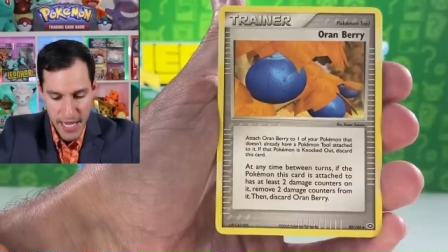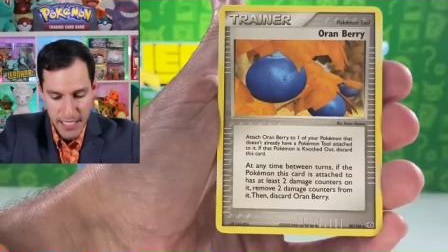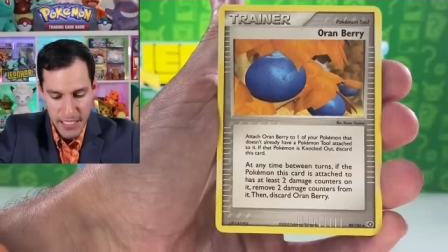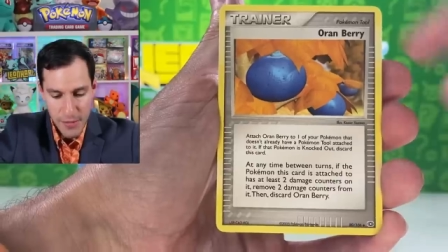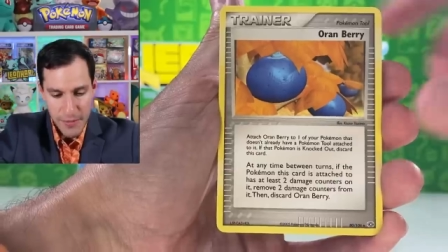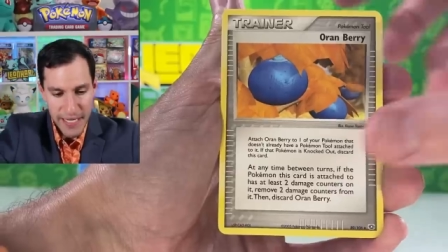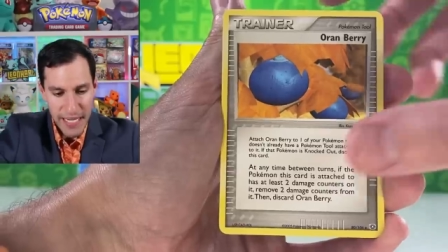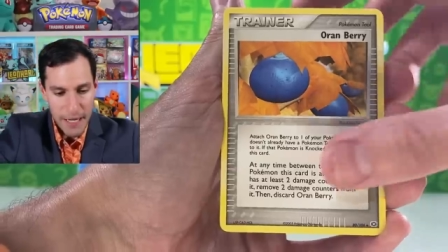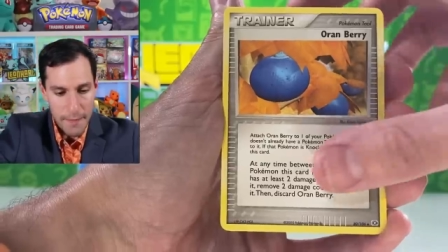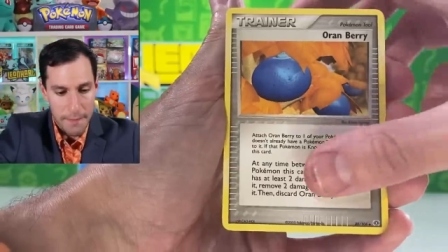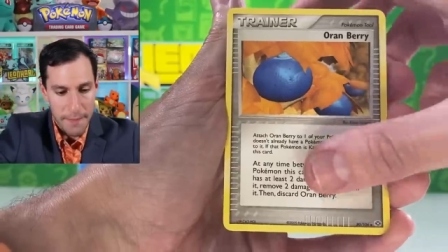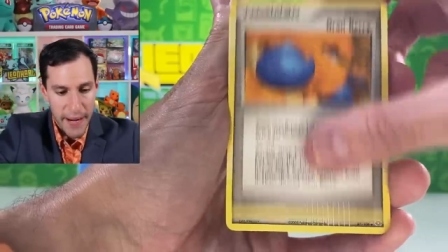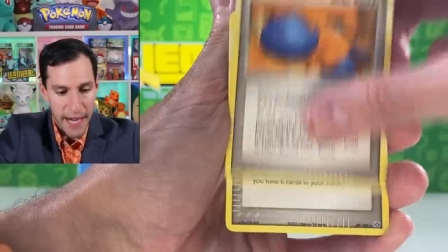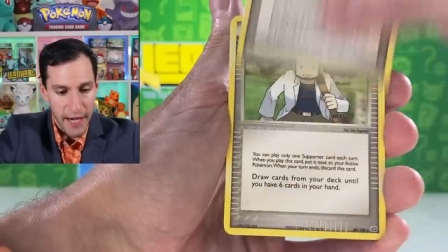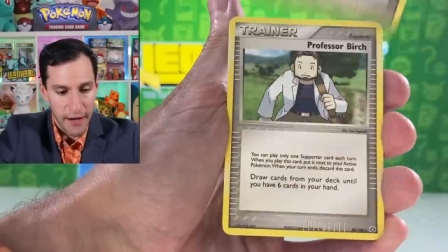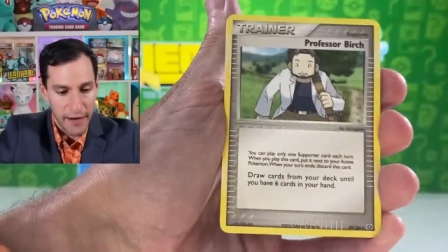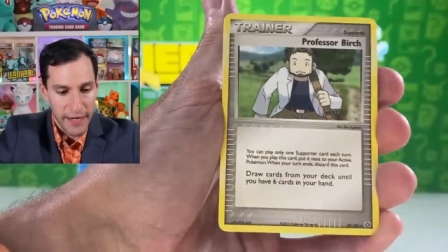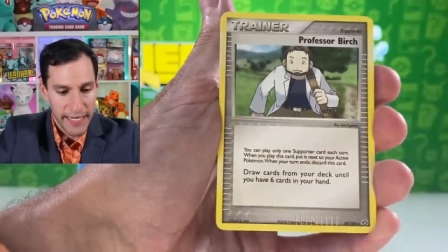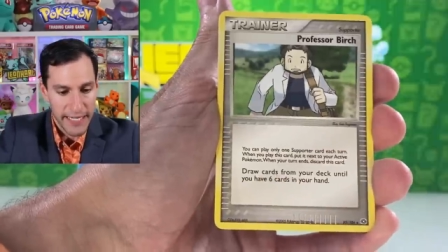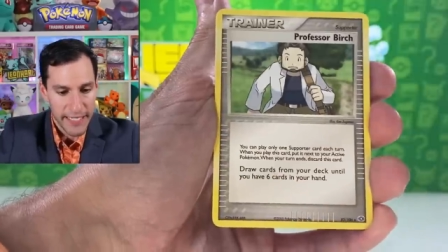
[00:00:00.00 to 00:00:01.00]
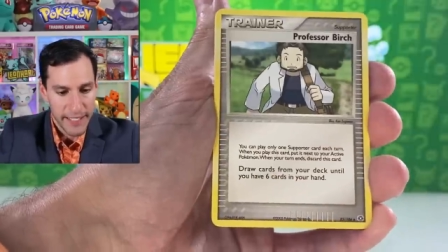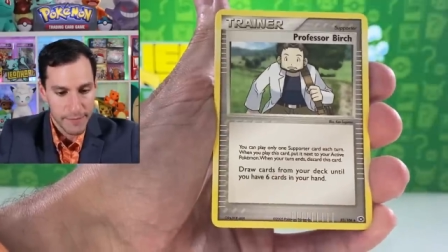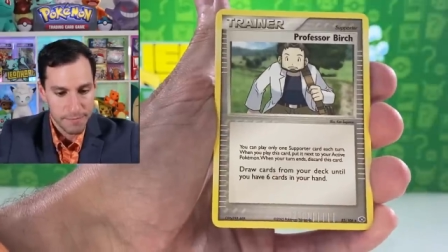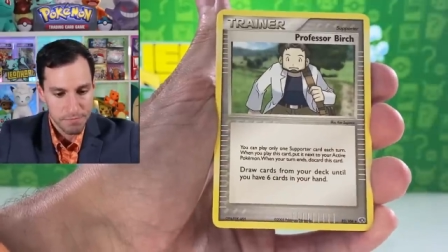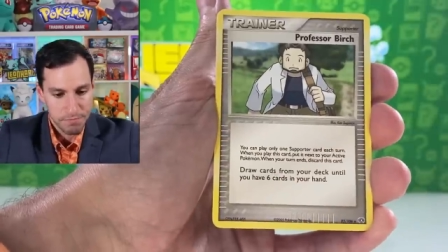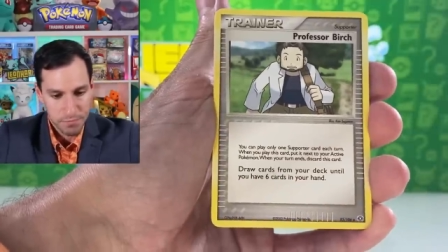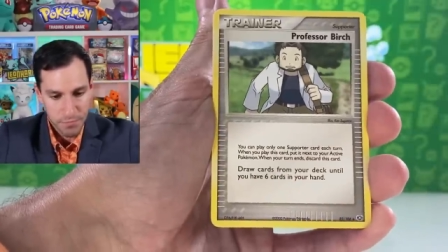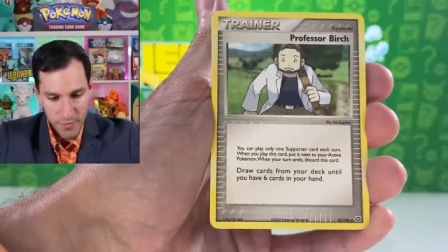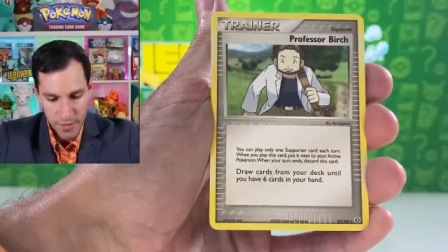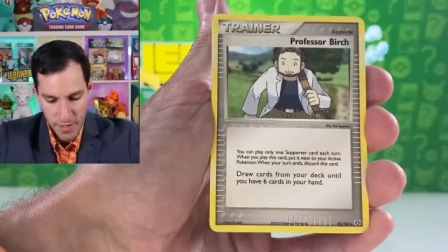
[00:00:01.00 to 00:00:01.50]
So we got a Berry,
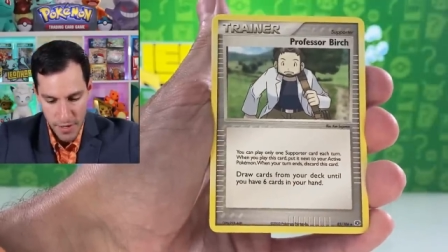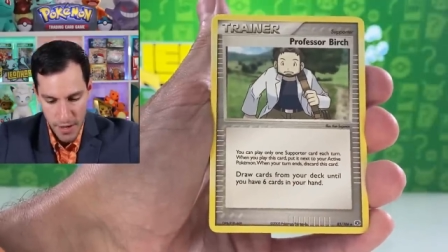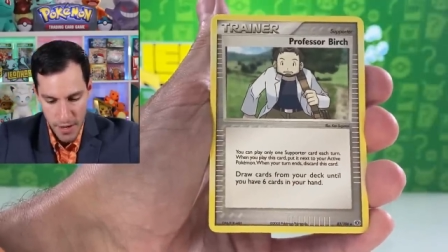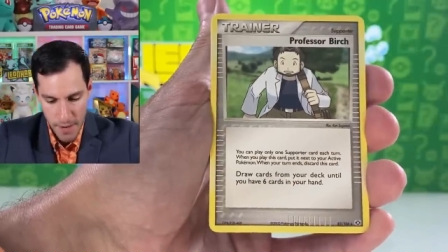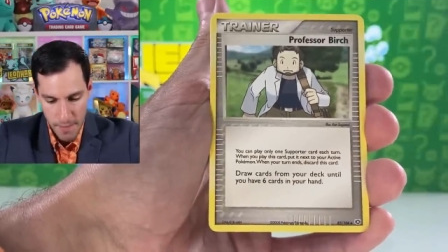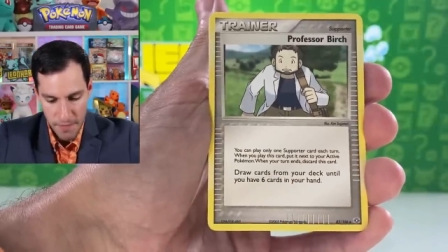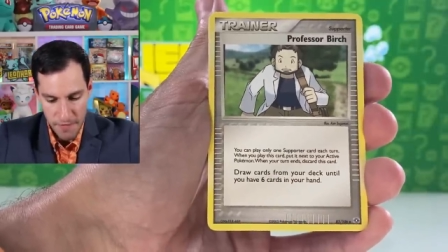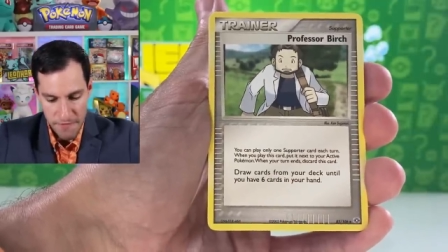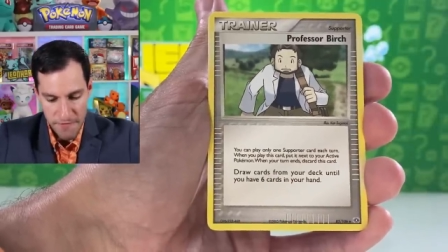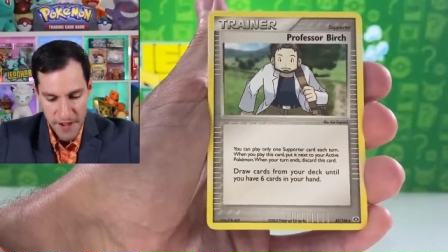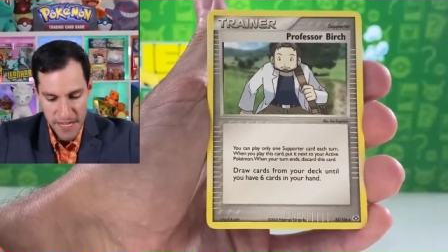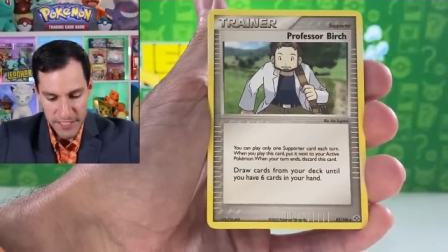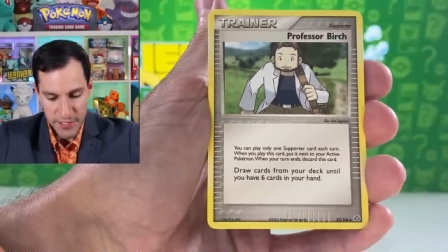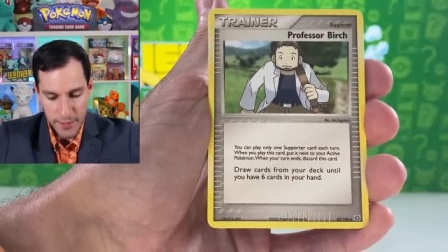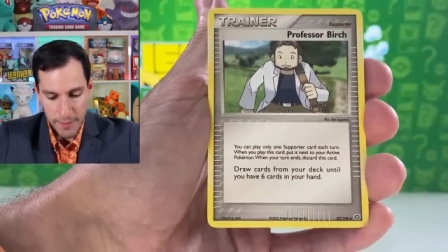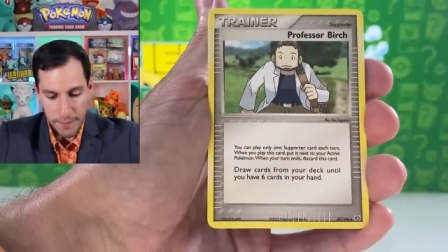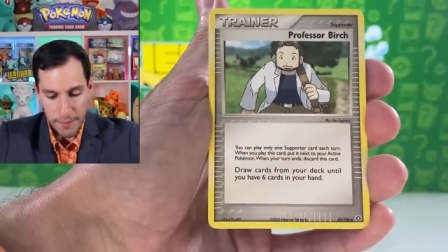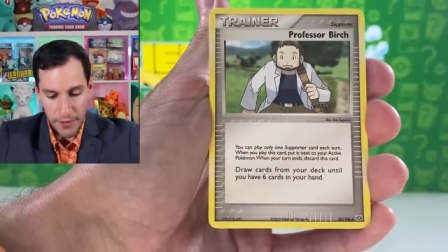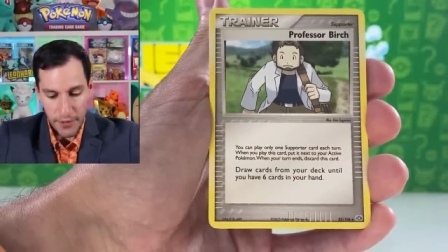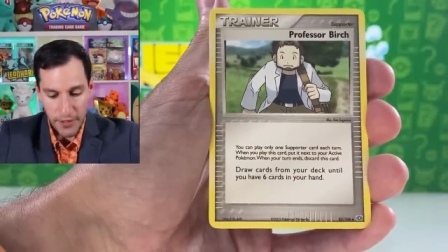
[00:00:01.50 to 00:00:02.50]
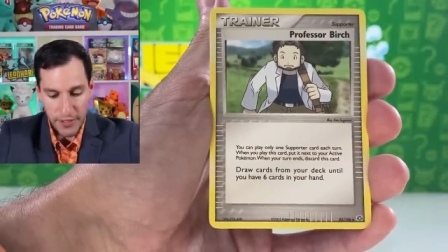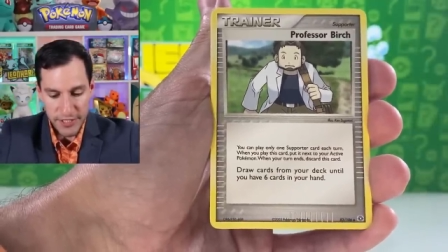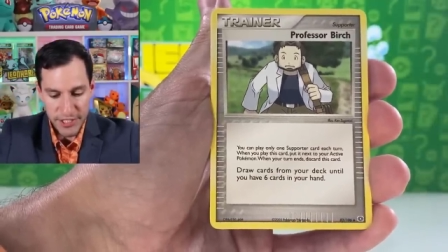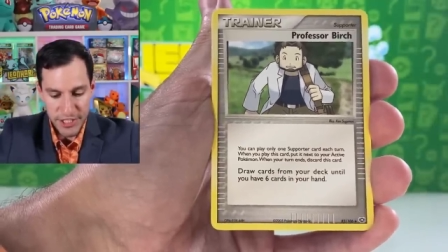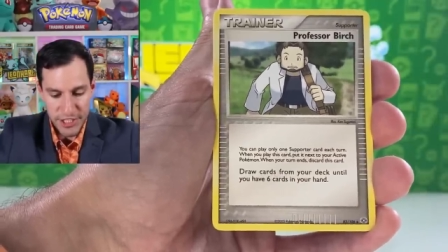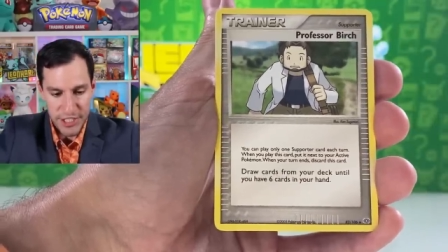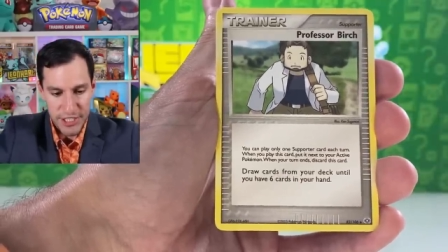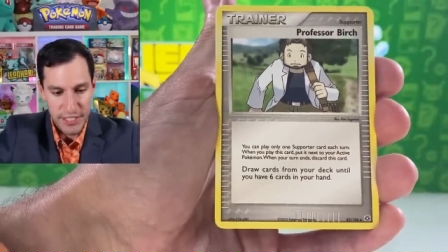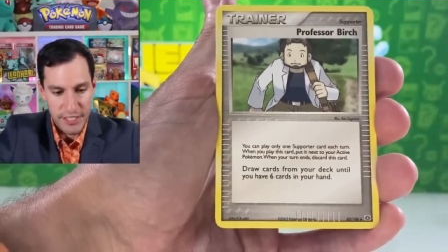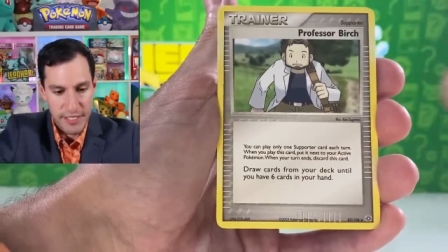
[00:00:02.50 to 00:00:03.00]
Professor
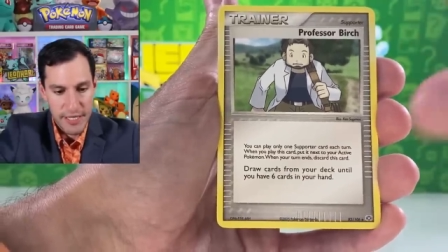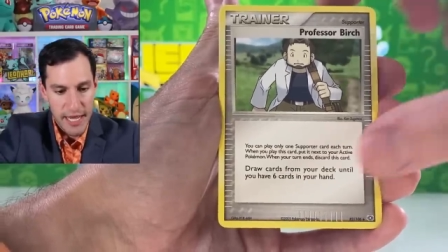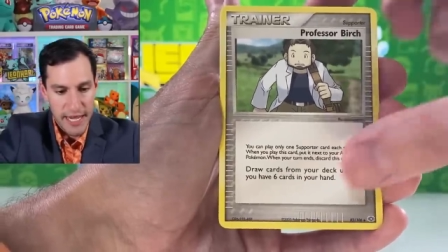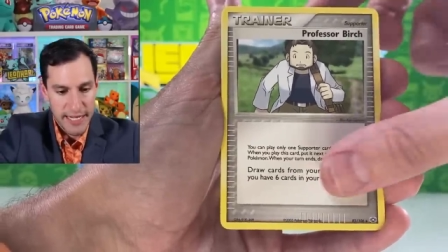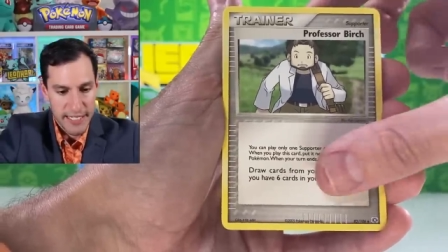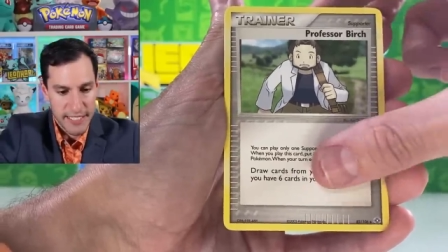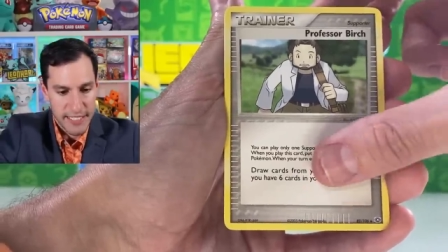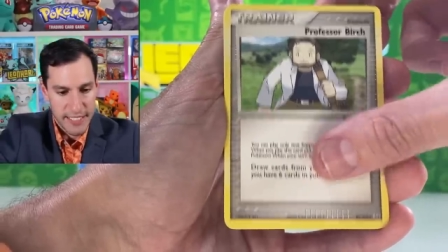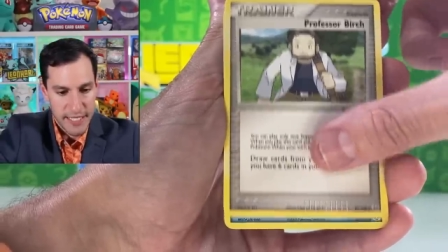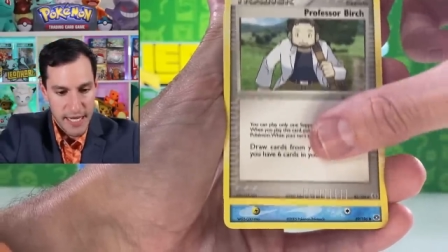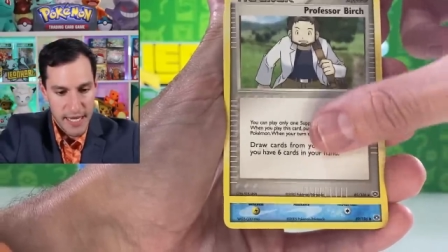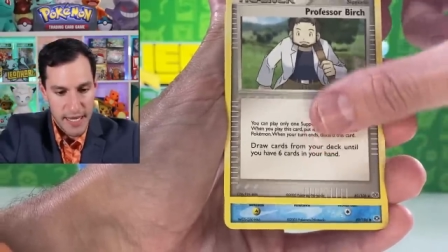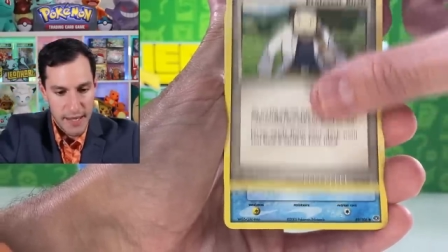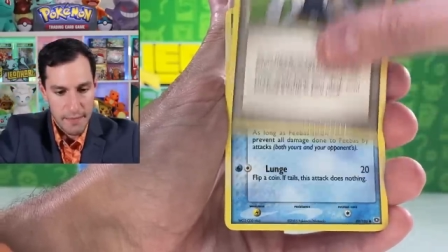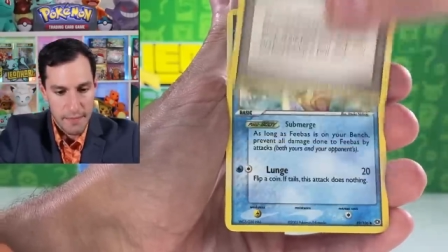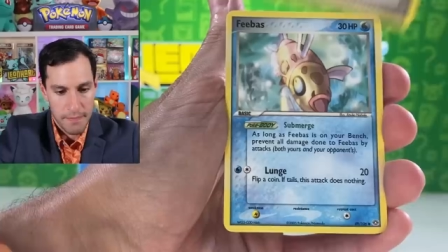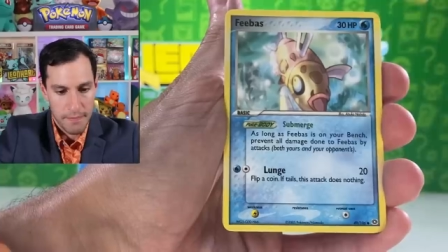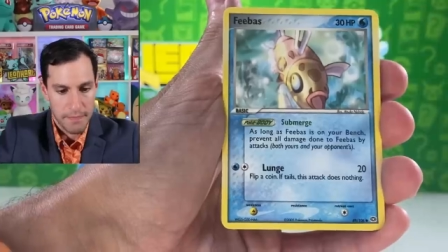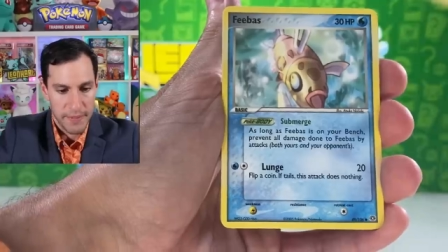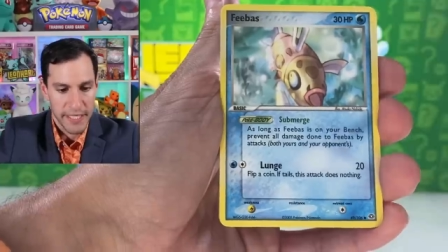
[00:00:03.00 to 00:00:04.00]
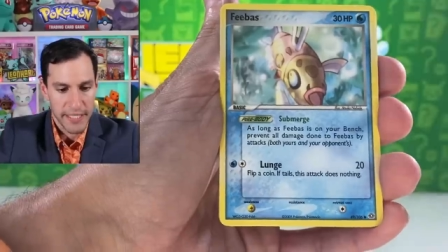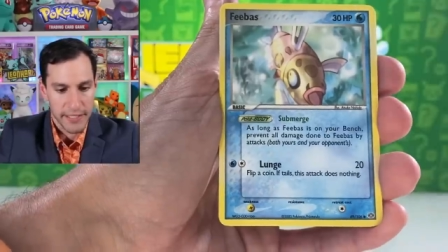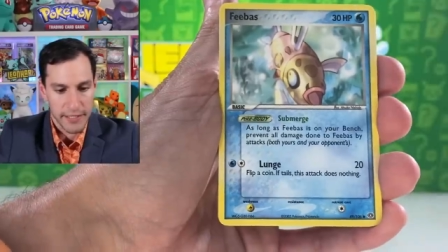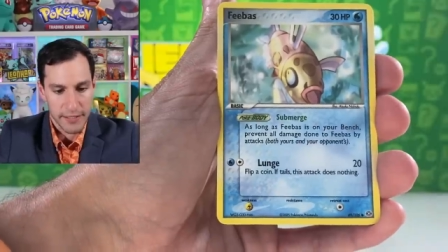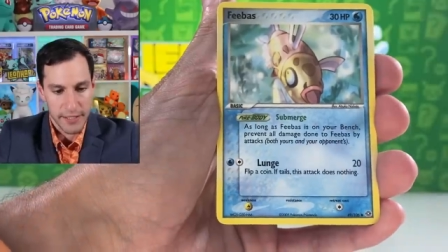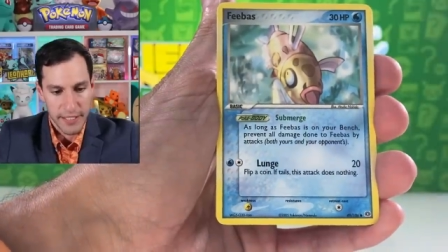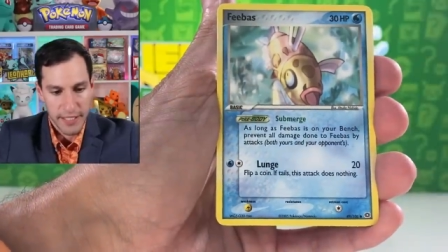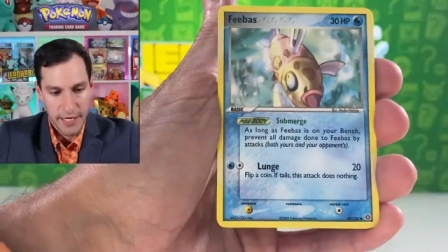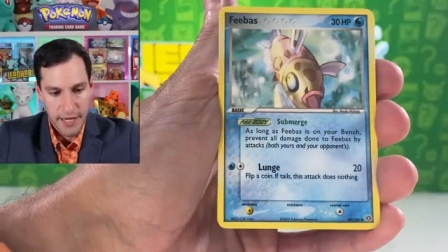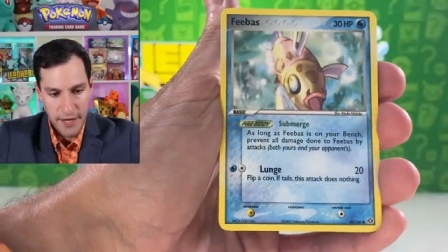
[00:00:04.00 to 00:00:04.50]
Birch, nice uh,
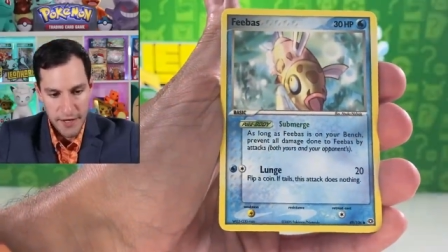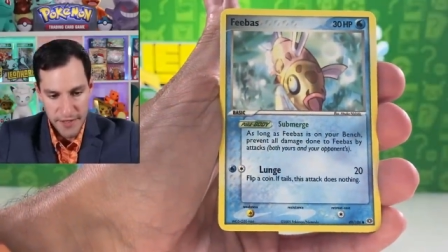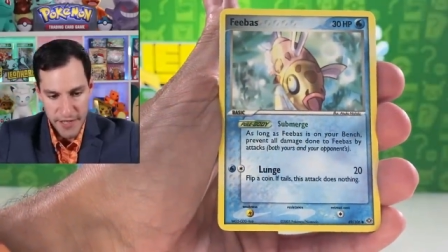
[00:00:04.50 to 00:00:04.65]
beard.